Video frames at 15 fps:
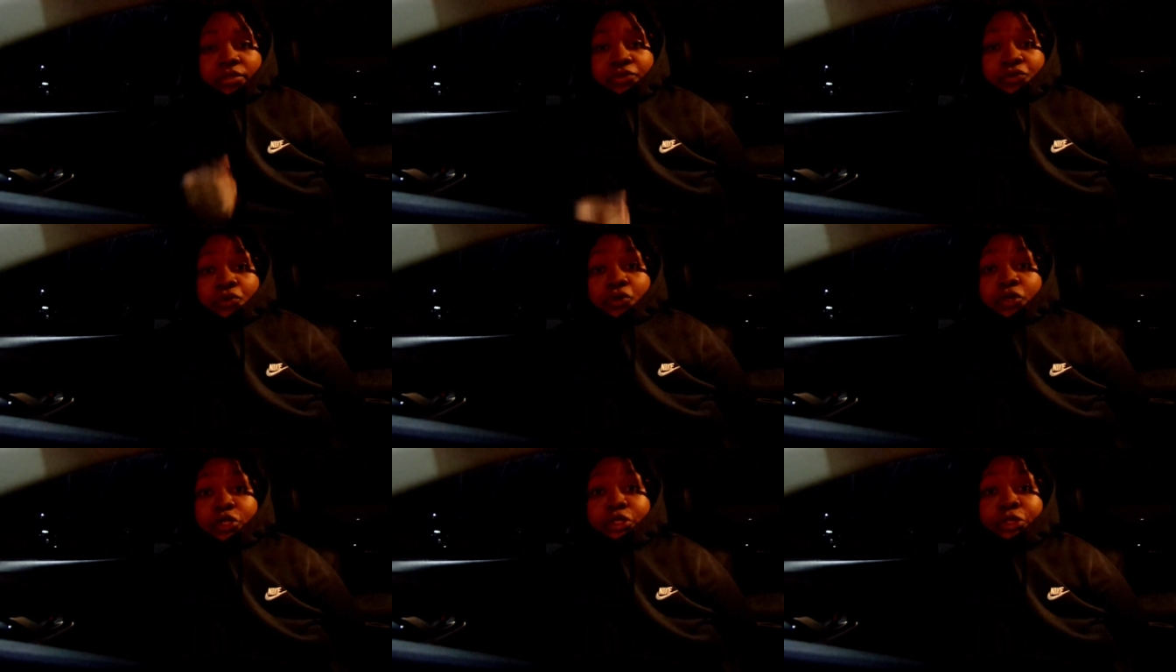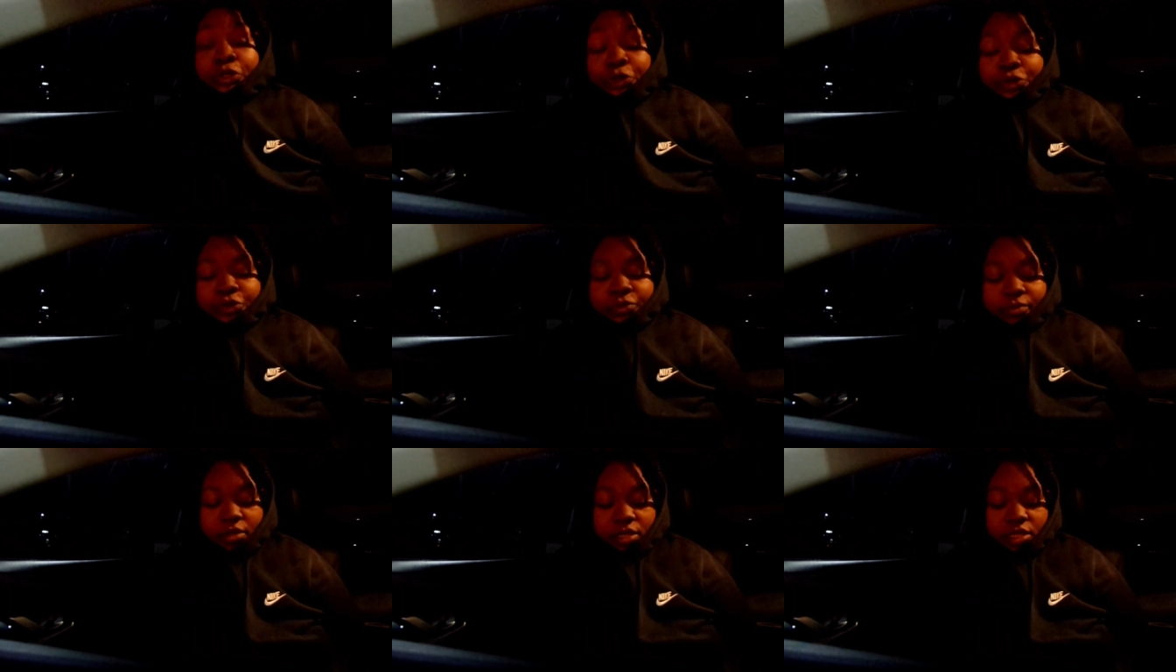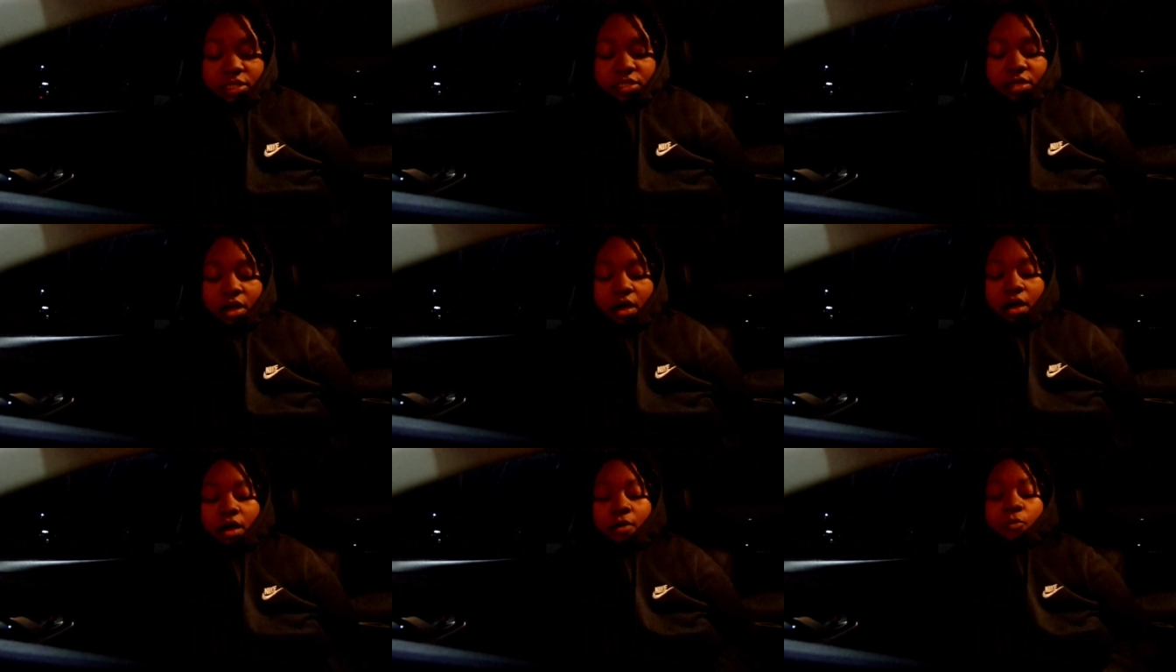22 because
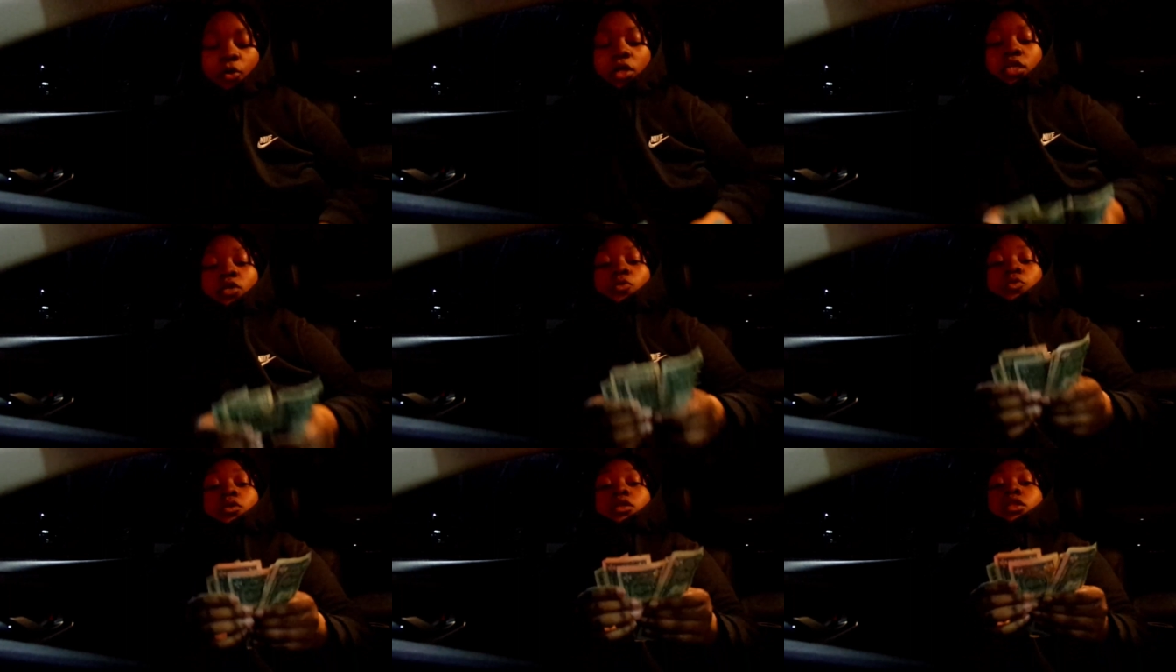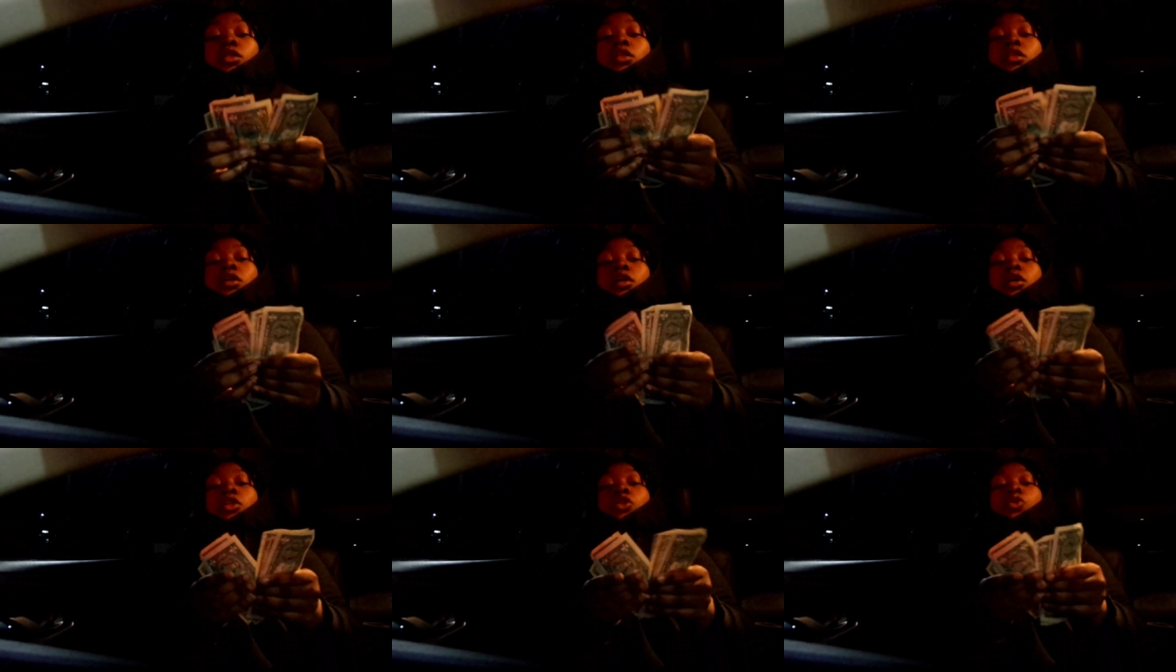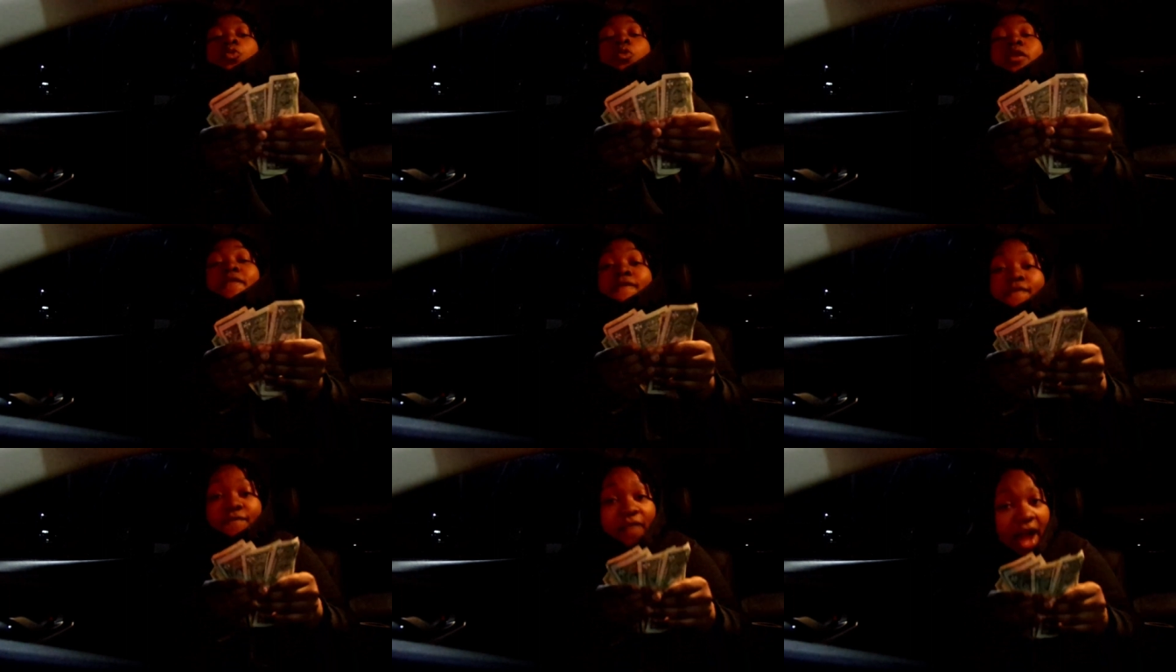y'all I'm working with
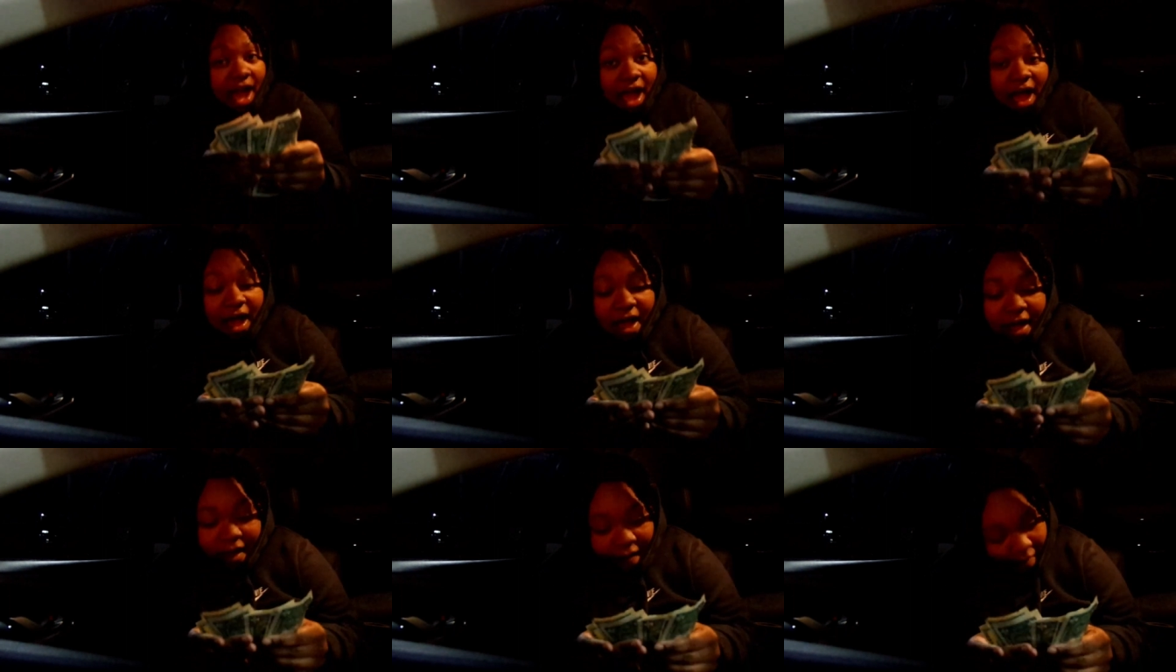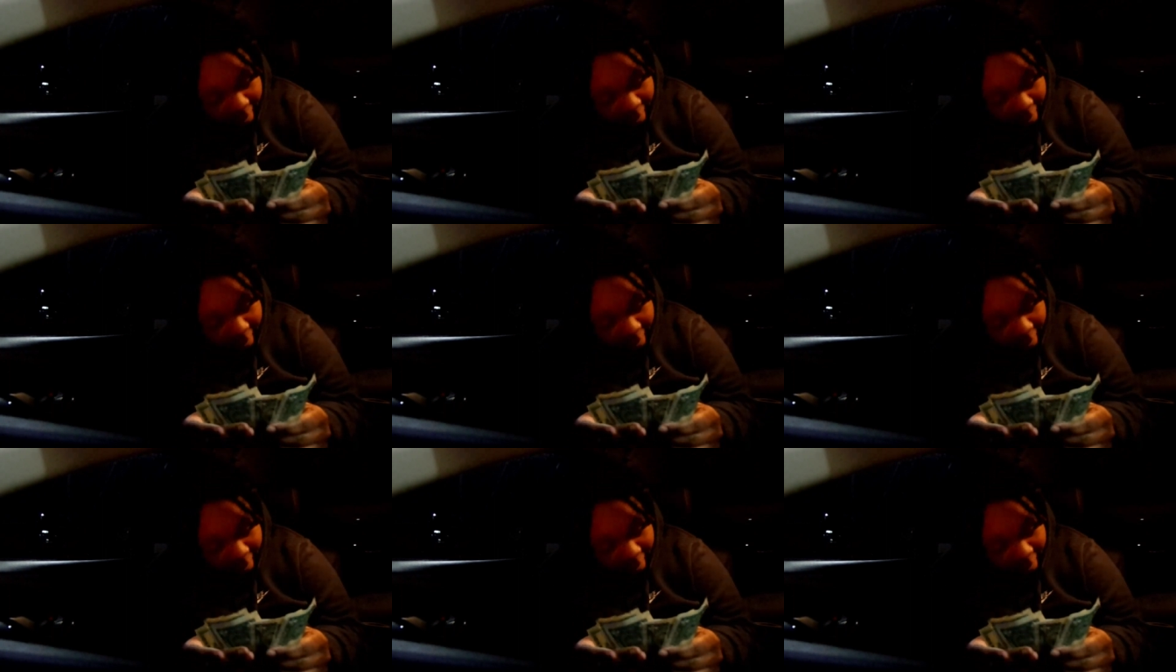25